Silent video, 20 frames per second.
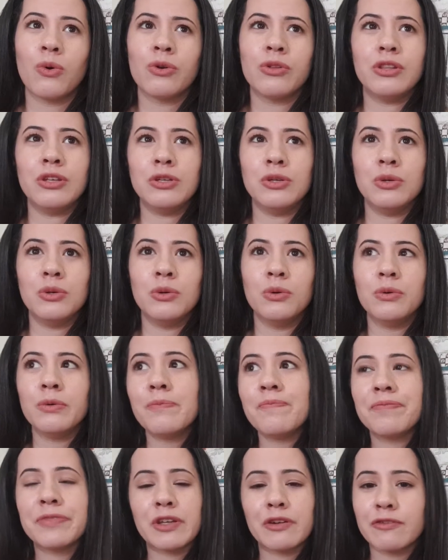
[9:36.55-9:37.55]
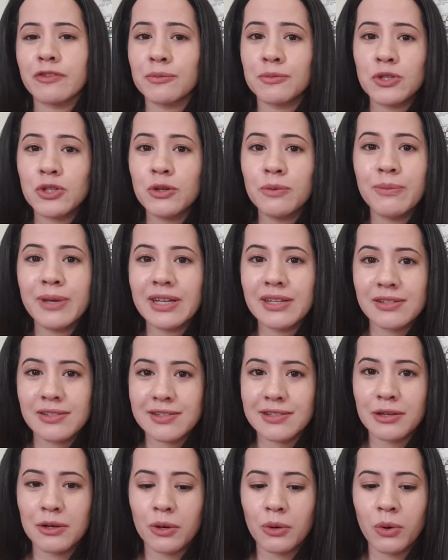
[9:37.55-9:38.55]
or the you from 2
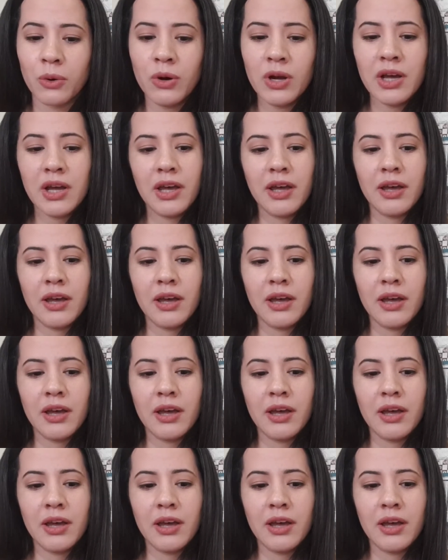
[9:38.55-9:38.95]
minutes ago